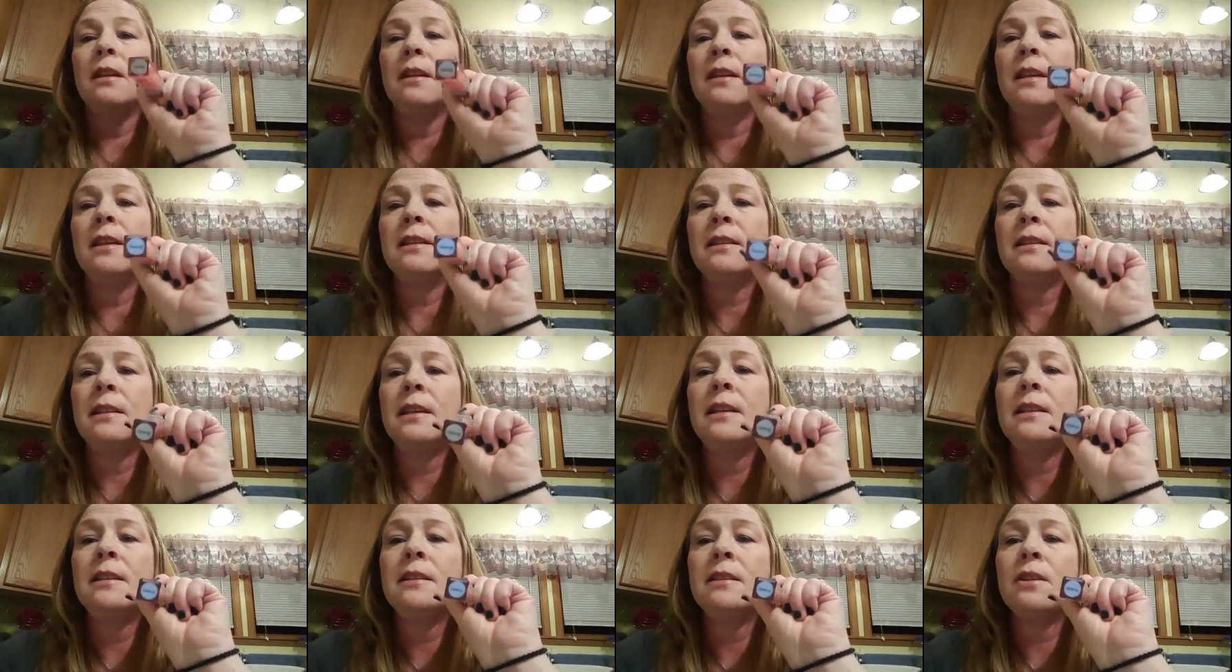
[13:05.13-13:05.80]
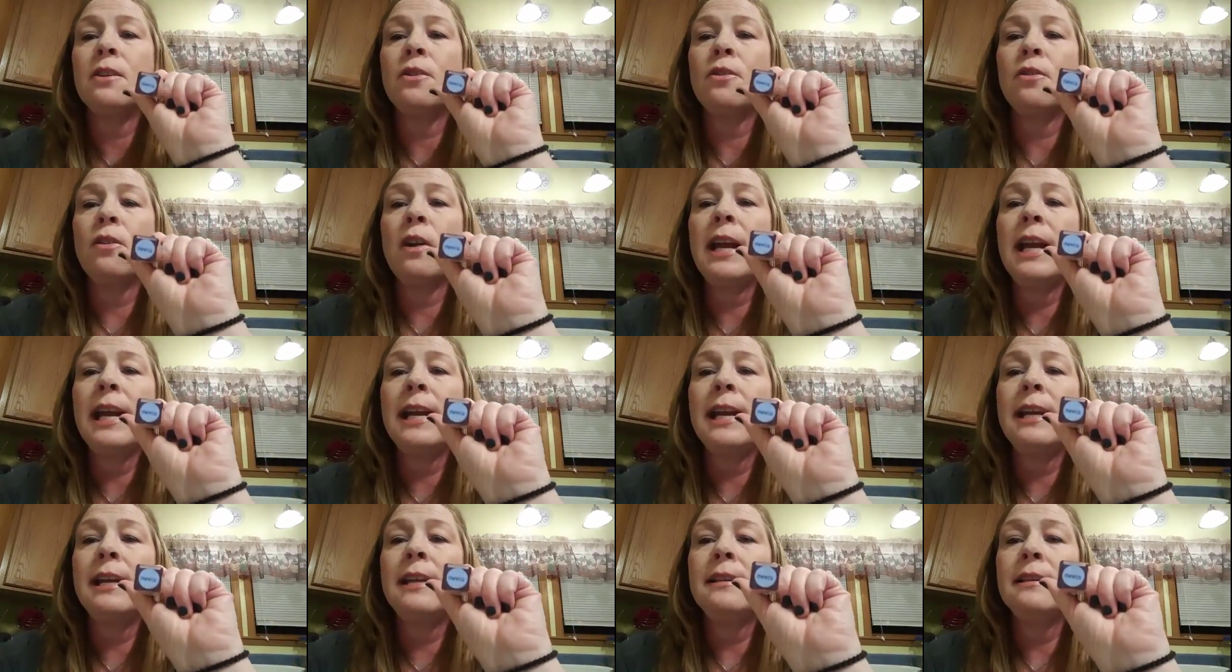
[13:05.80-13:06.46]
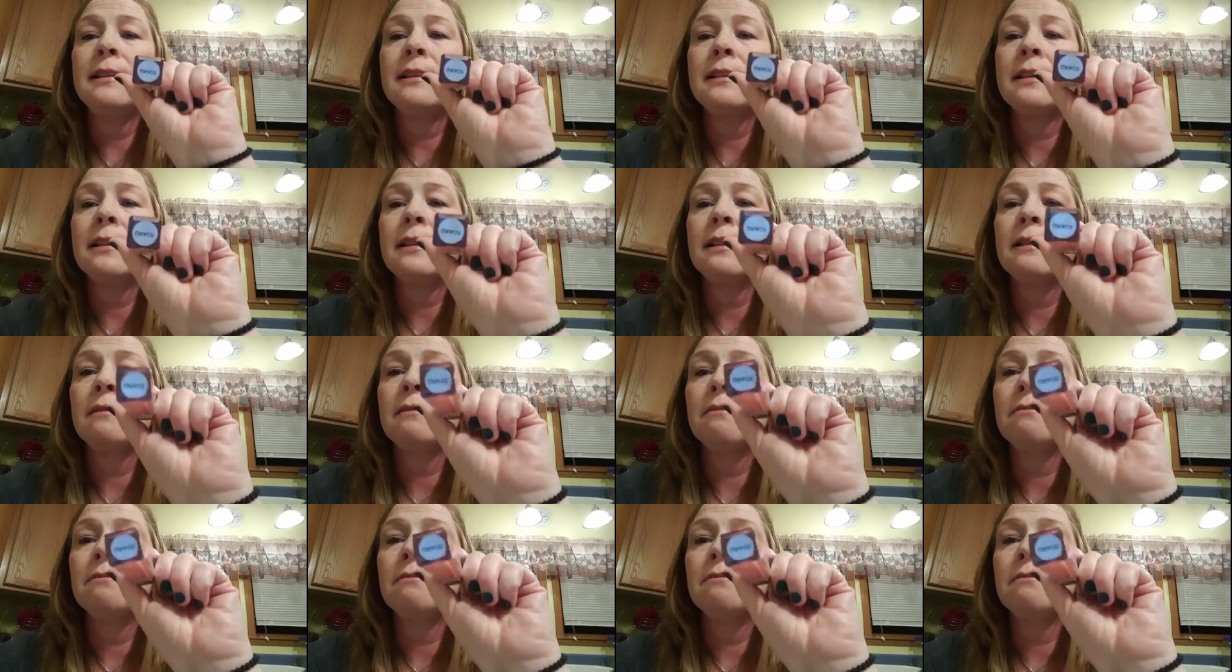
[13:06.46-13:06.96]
This is Grace.